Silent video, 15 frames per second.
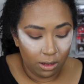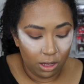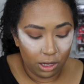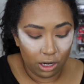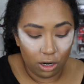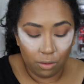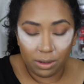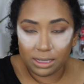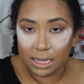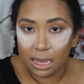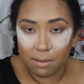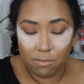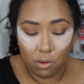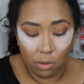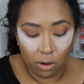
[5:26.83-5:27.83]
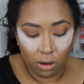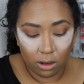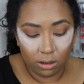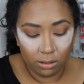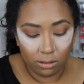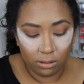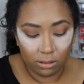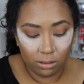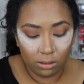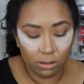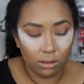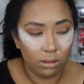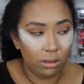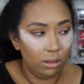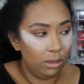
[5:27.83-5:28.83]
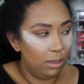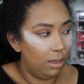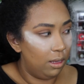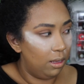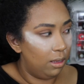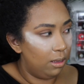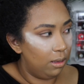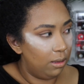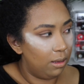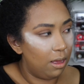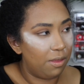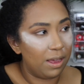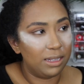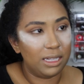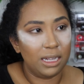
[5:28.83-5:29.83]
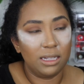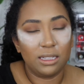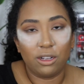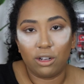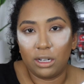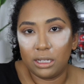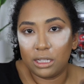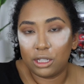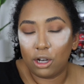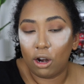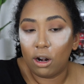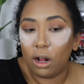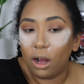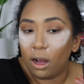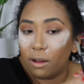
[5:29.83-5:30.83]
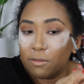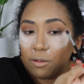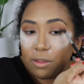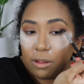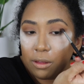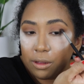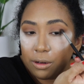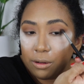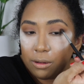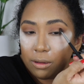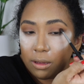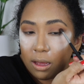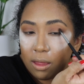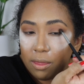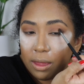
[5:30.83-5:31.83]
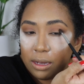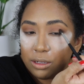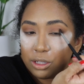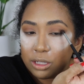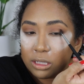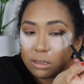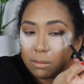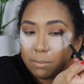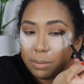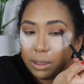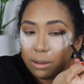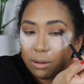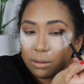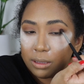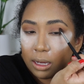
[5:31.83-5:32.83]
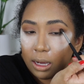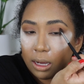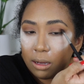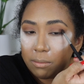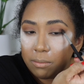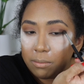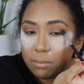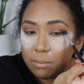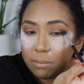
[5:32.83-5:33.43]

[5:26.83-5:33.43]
You can always add more. I think it's easier to start off with a little and then just build up.